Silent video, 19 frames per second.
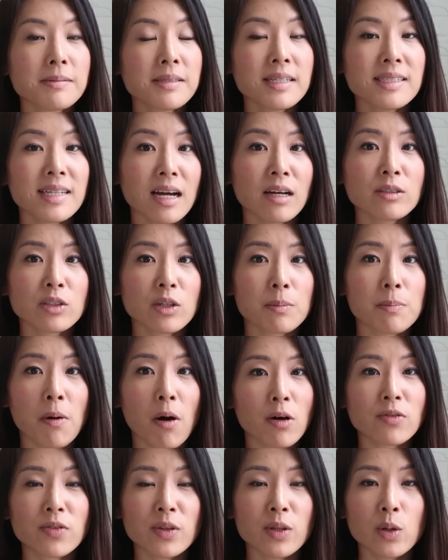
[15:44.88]
ups and downs are
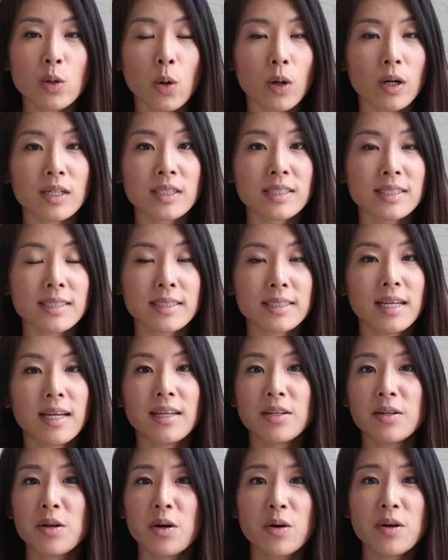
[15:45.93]
par for the course.
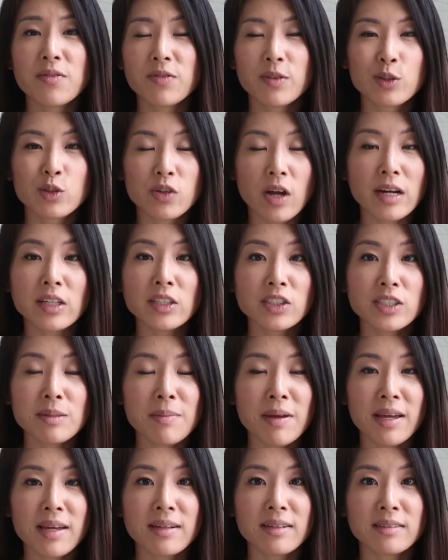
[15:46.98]
You know, if the strategy
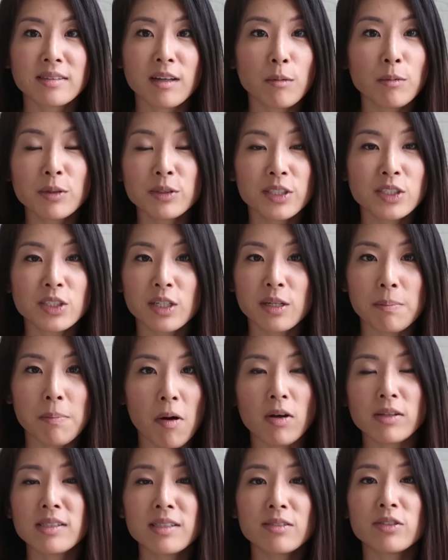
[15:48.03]
made double-digit
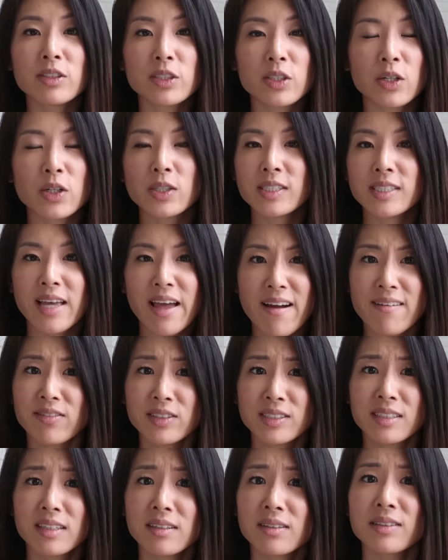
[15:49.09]
positive returns
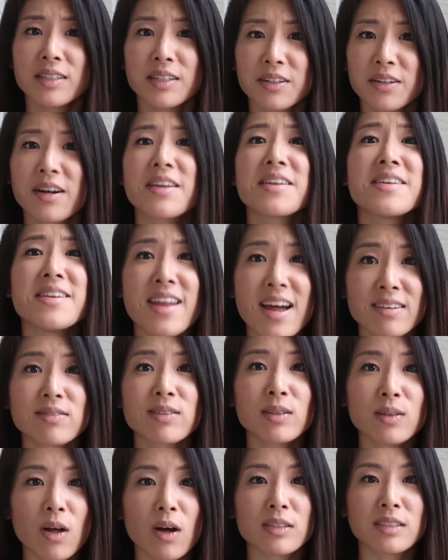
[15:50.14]
every single year and
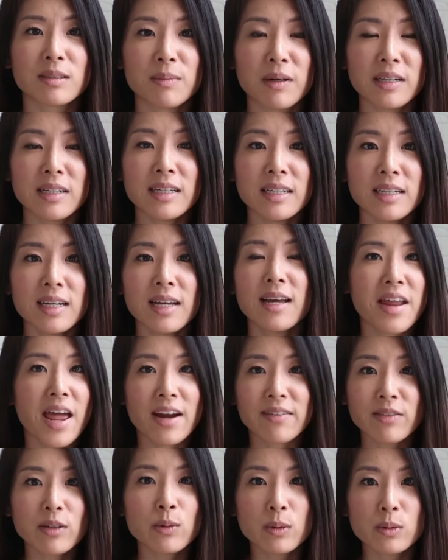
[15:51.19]
never lost money, then
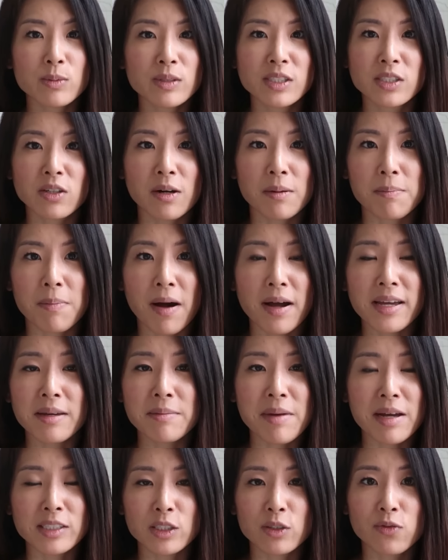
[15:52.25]
everyone would start buying
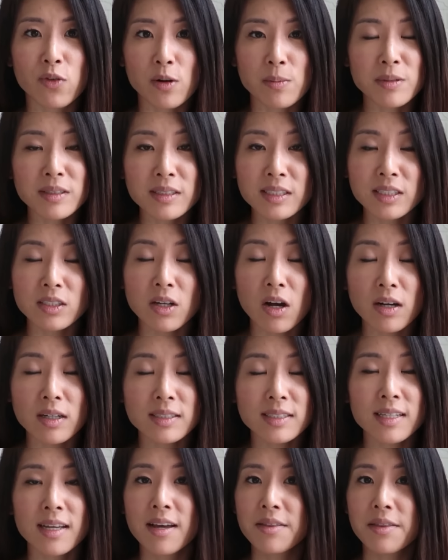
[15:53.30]
magic formula
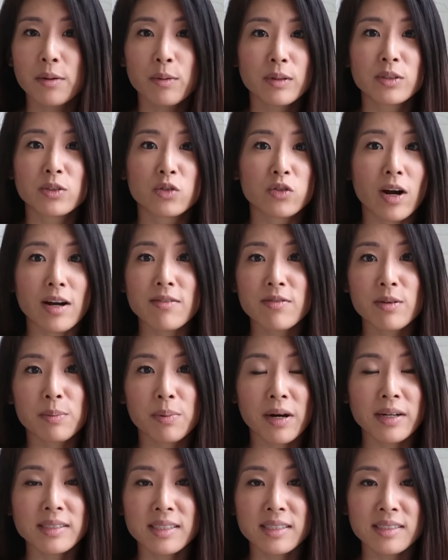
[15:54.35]
stocks. They would drive the
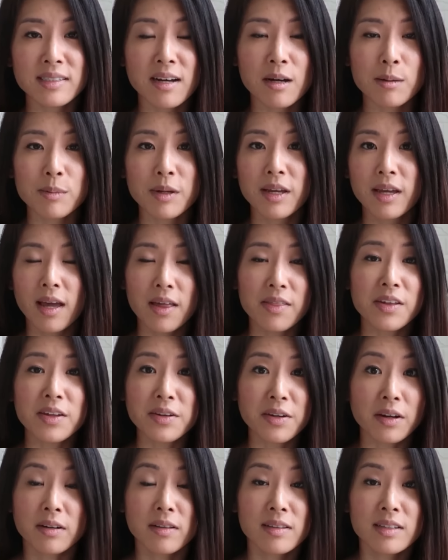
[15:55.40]
prices up, and then
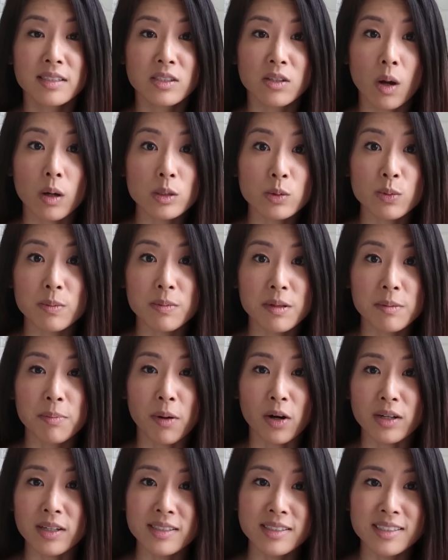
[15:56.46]
none of these stocks would be
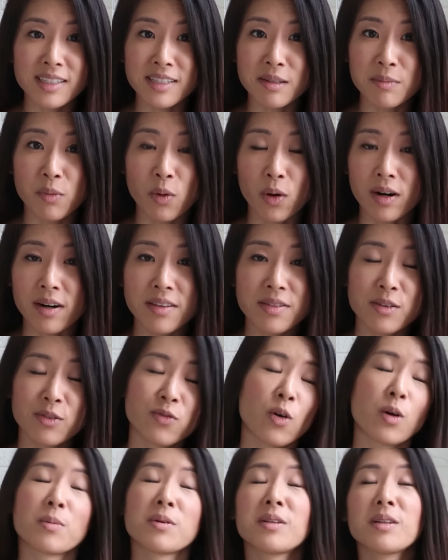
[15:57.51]
bargains anymore, and the
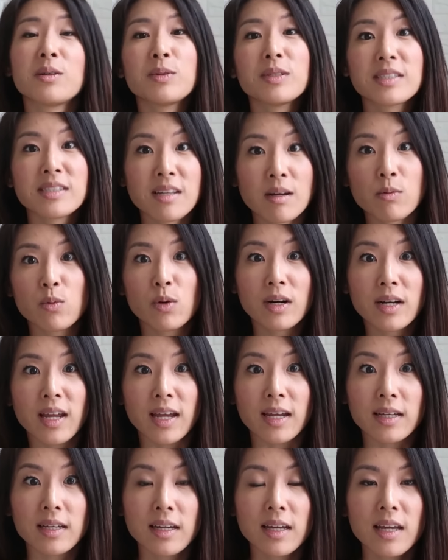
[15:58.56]
formula would stop
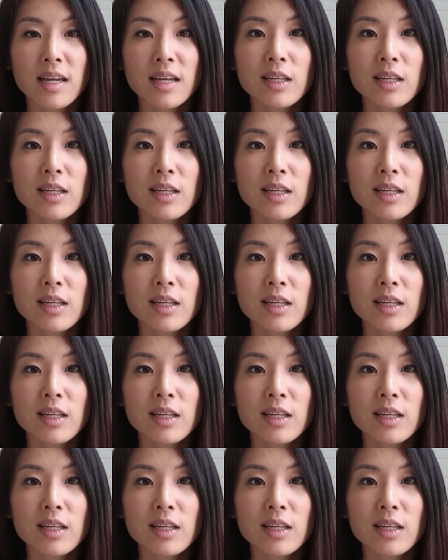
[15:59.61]
working.